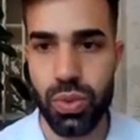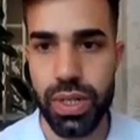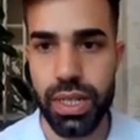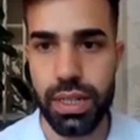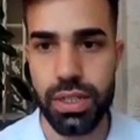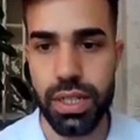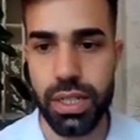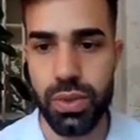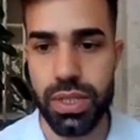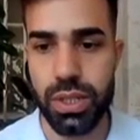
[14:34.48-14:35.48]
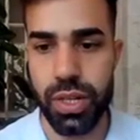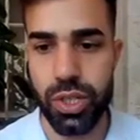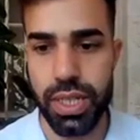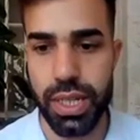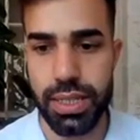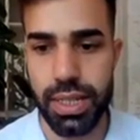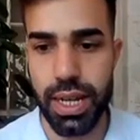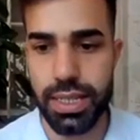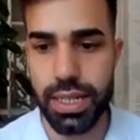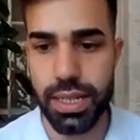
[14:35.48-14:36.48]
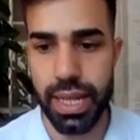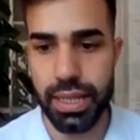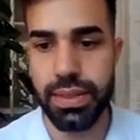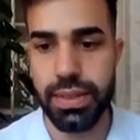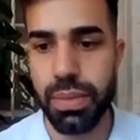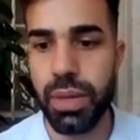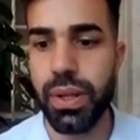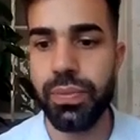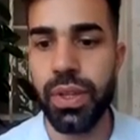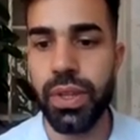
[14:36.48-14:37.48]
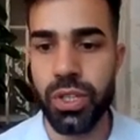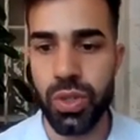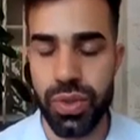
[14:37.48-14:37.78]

Israel continues its aggression against Gaza and the Palestinian people.